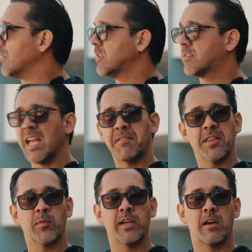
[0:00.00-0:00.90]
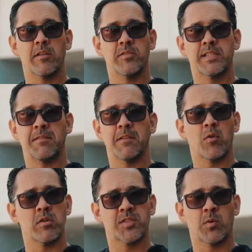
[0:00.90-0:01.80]
7,300,
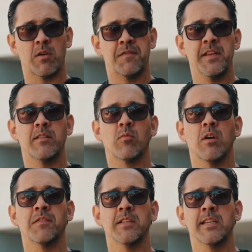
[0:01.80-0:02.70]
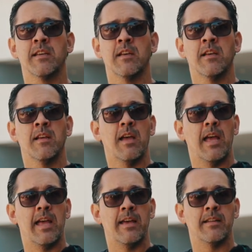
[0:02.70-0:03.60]
7,400 square feet roughly,
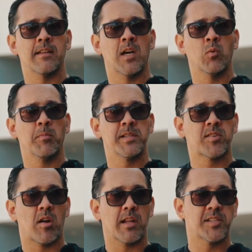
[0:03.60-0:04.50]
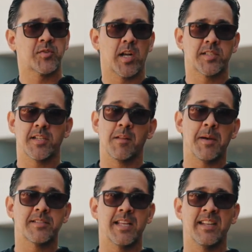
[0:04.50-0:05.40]
and we'll be starting construction in
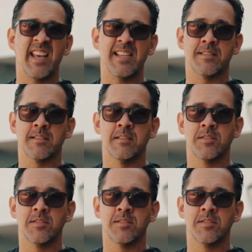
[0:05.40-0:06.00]
about 10 days.